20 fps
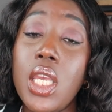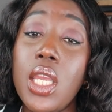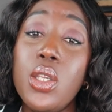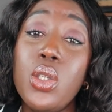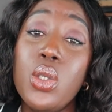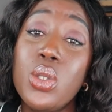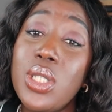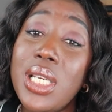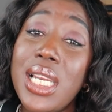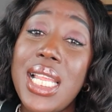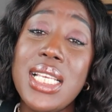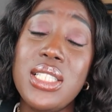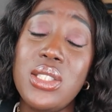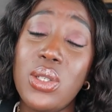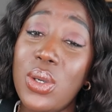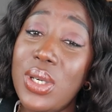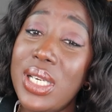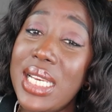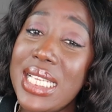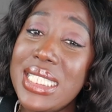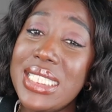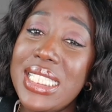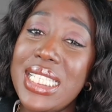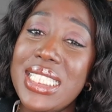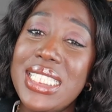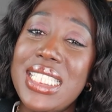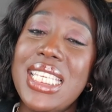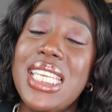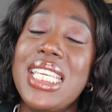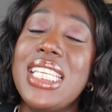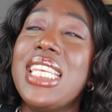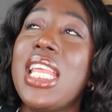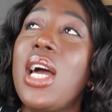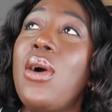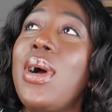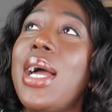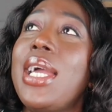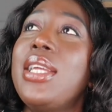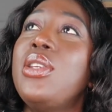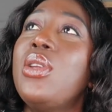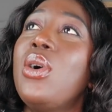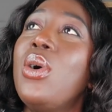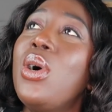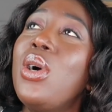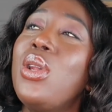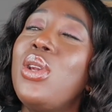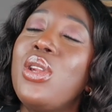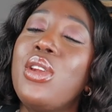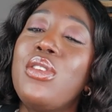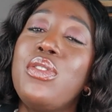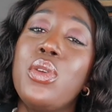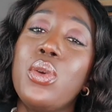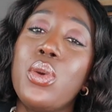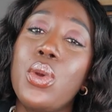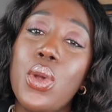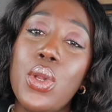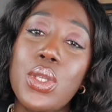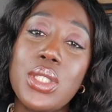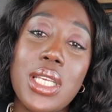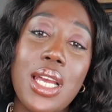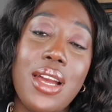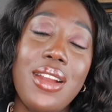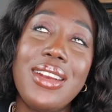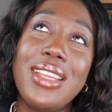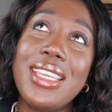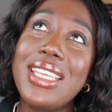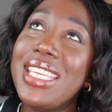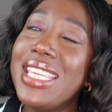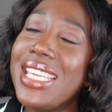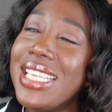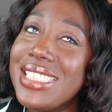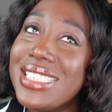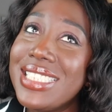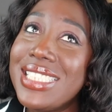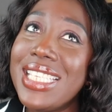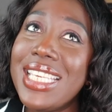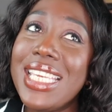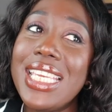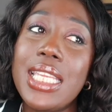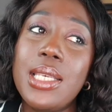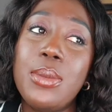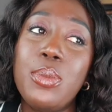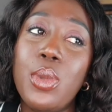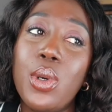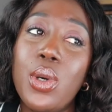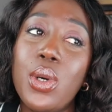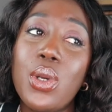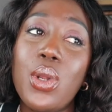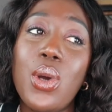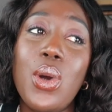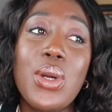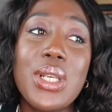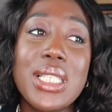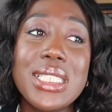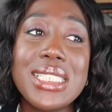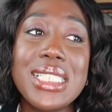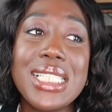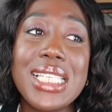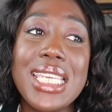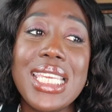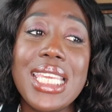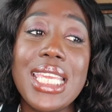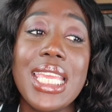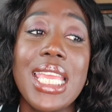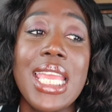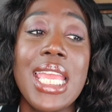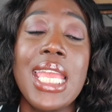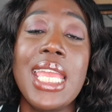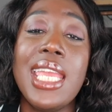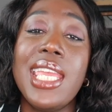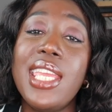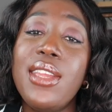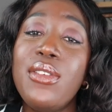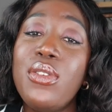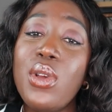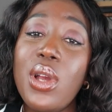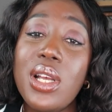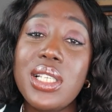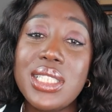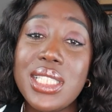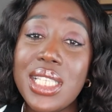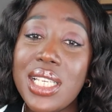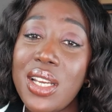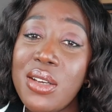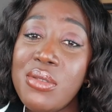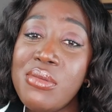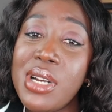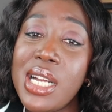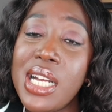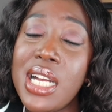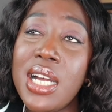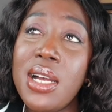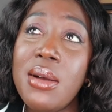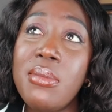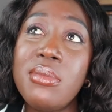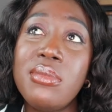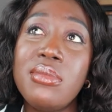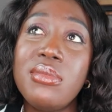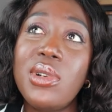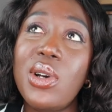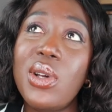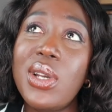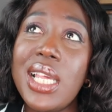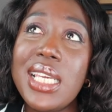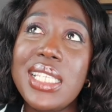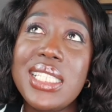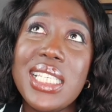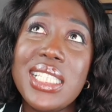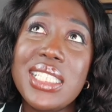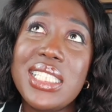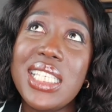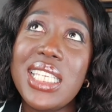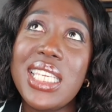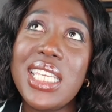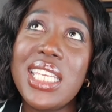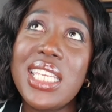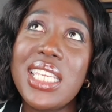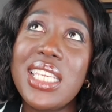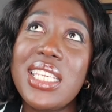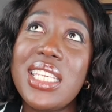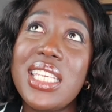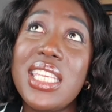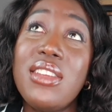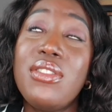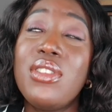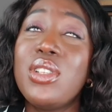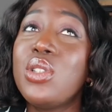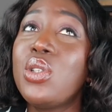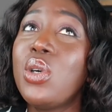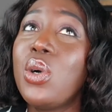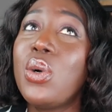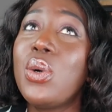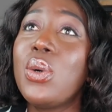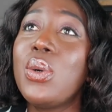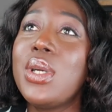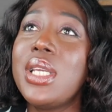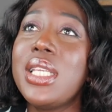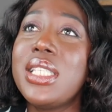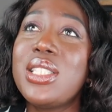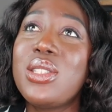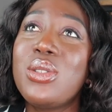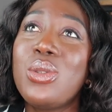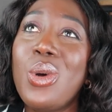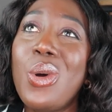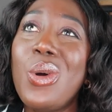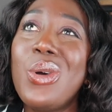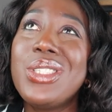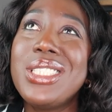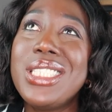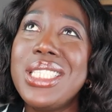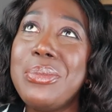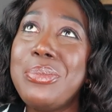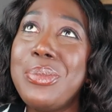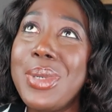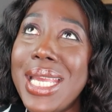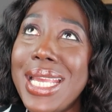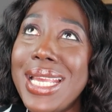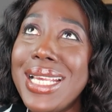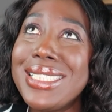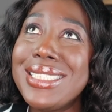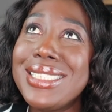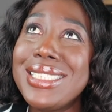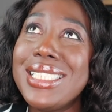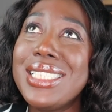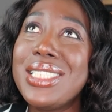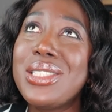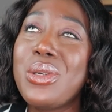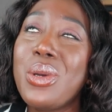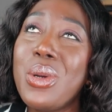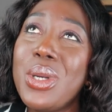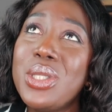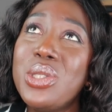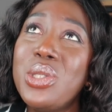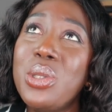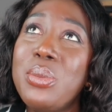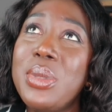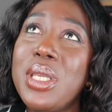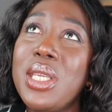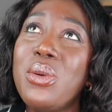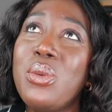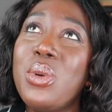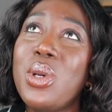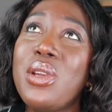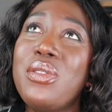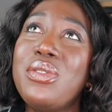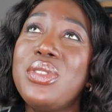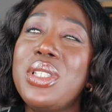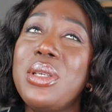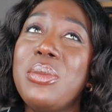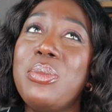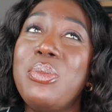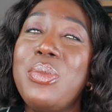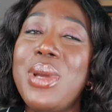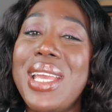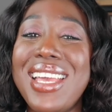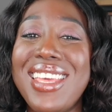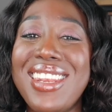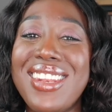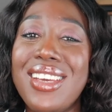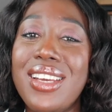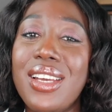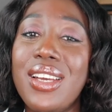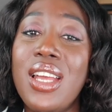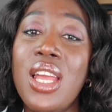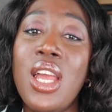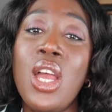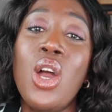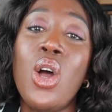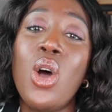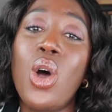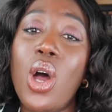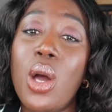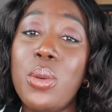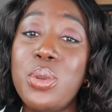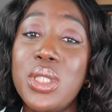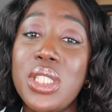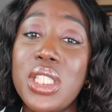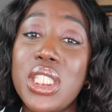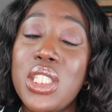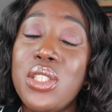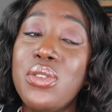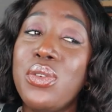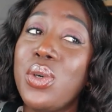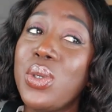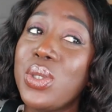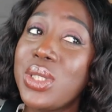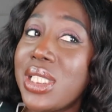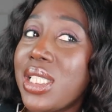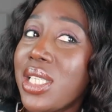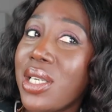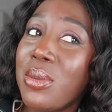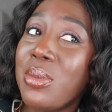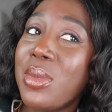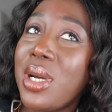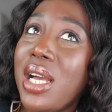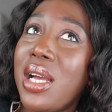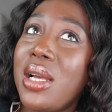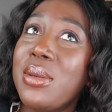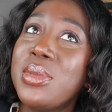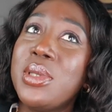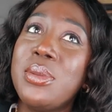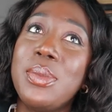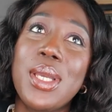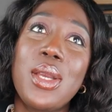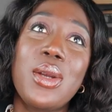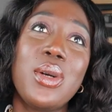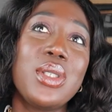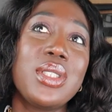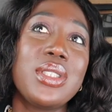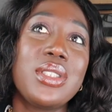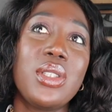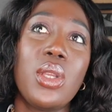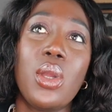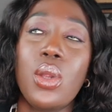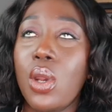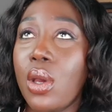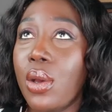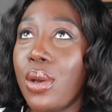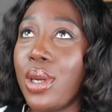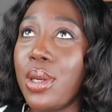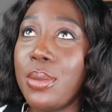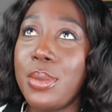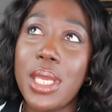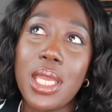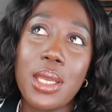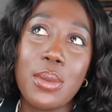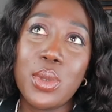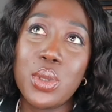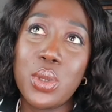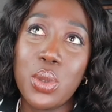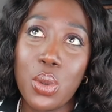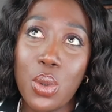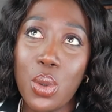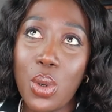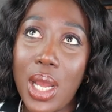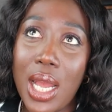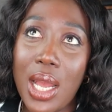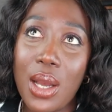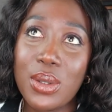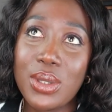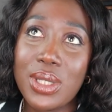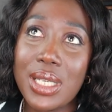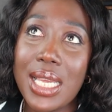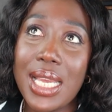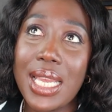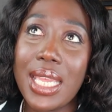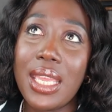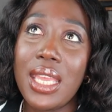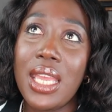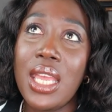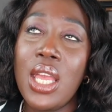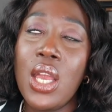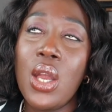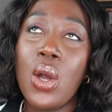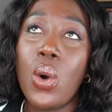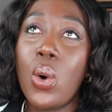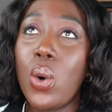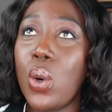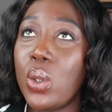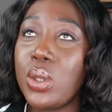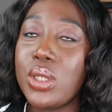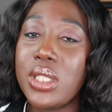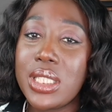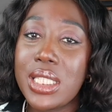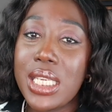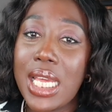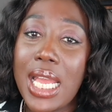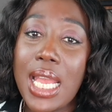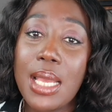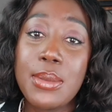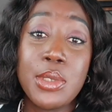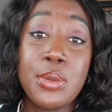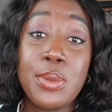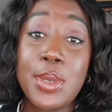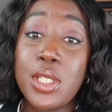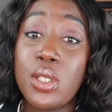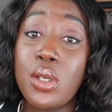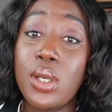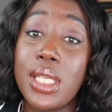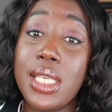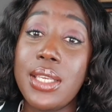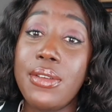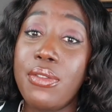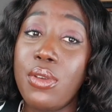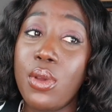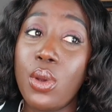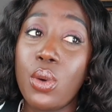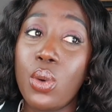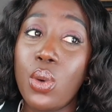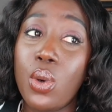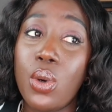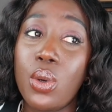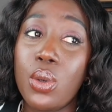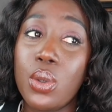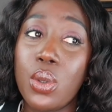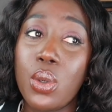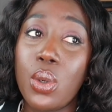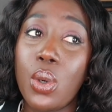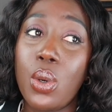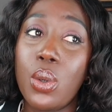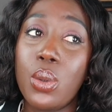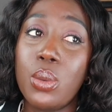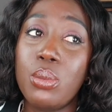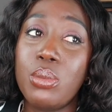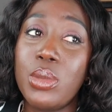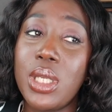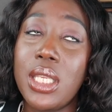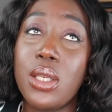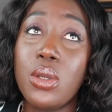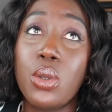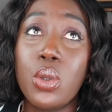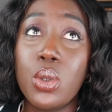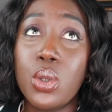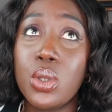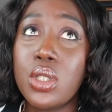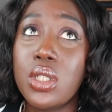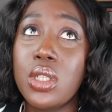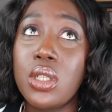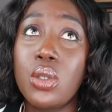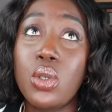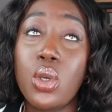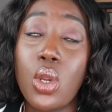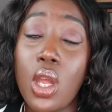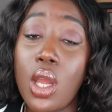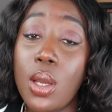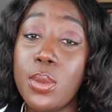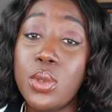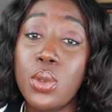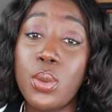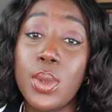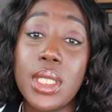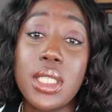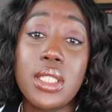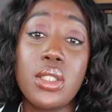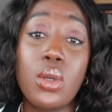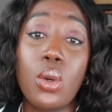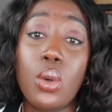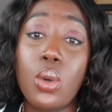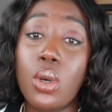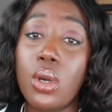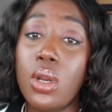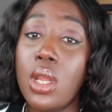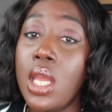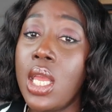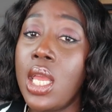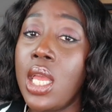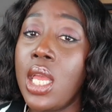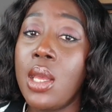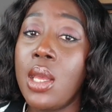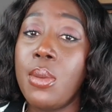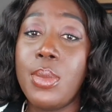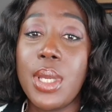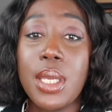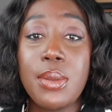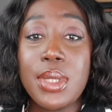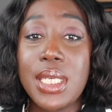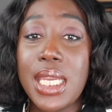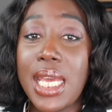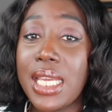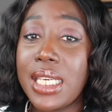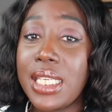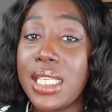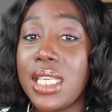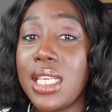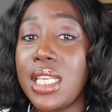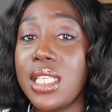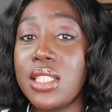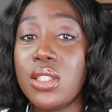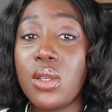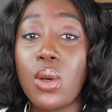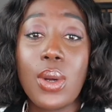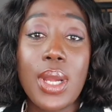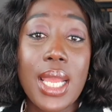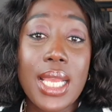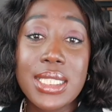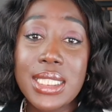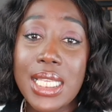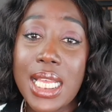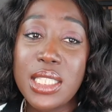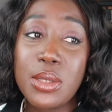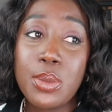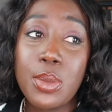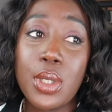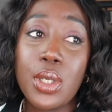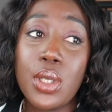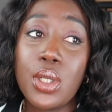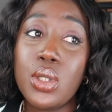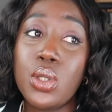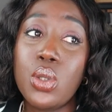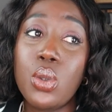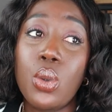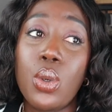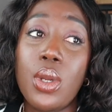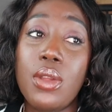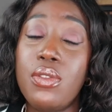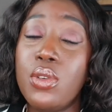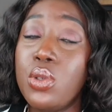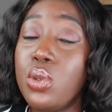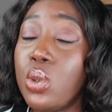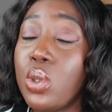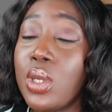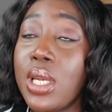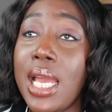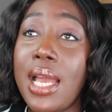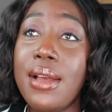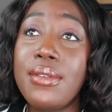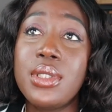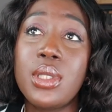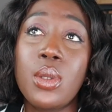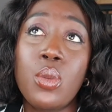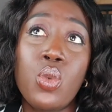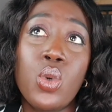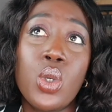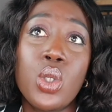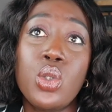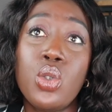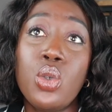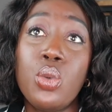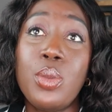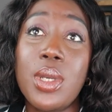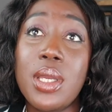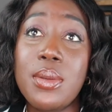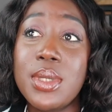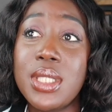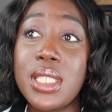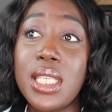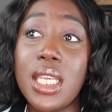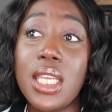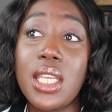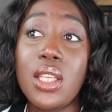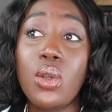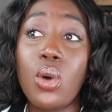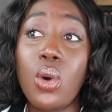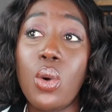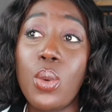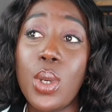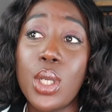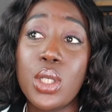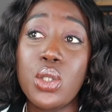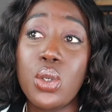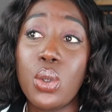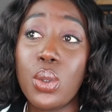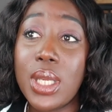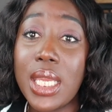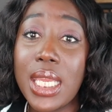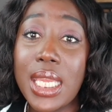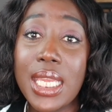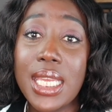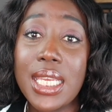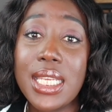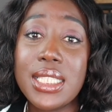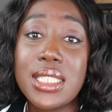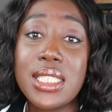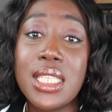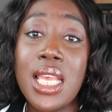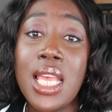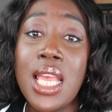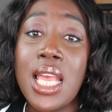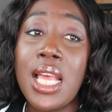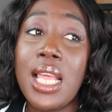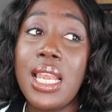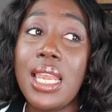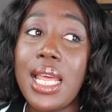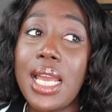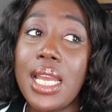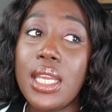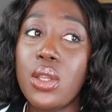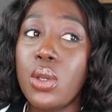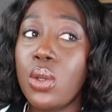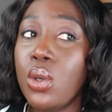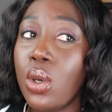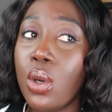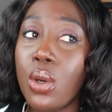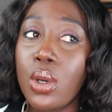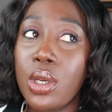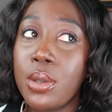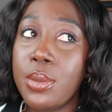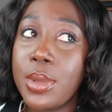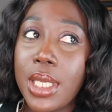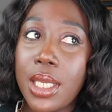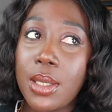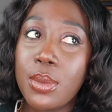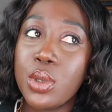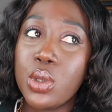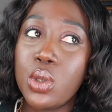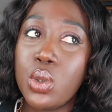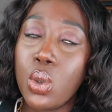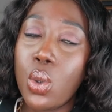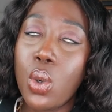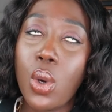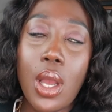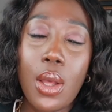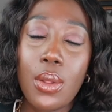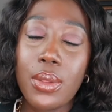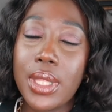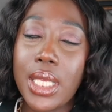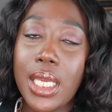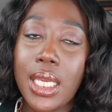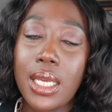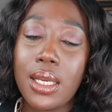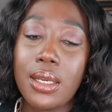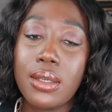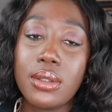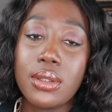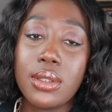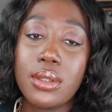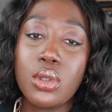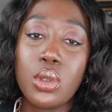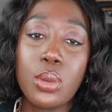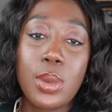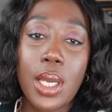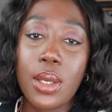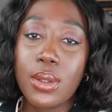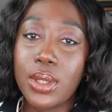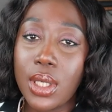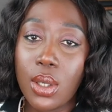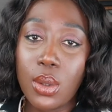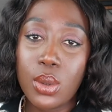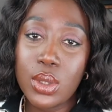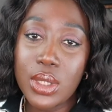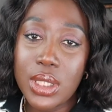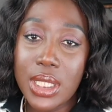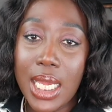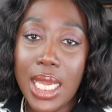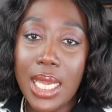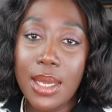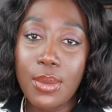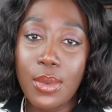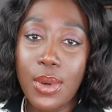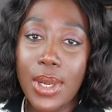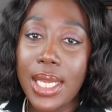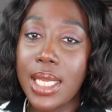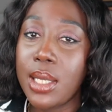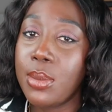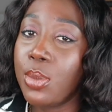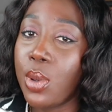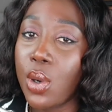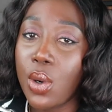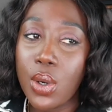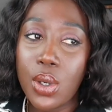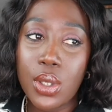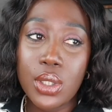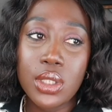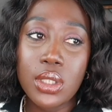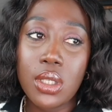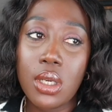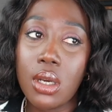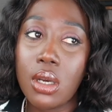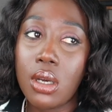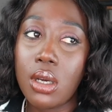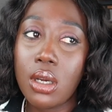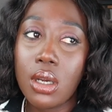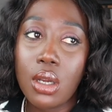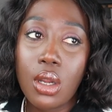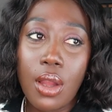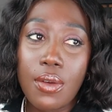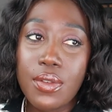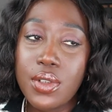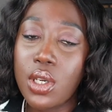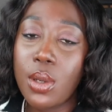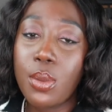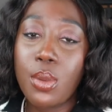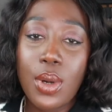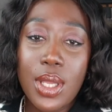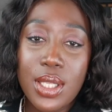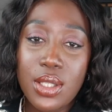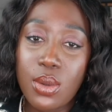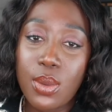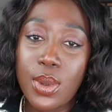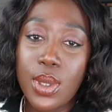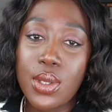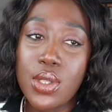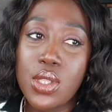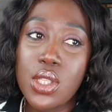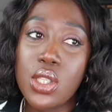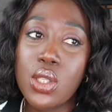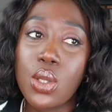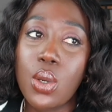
utilize online dating now i know a lot of you girls are against it but honestly if you're a single mom online dating even though it's not the best it's going to be one of the better options for single moms because you're not going to be able to go out like all the time especially if you're not you know in good terms with your baby daddies or ex-husbands so if you don't have someone to babysit or watch your kids like you're not going to be able to go out there to be out there all the time right in bars or uh, coffee shop restaurants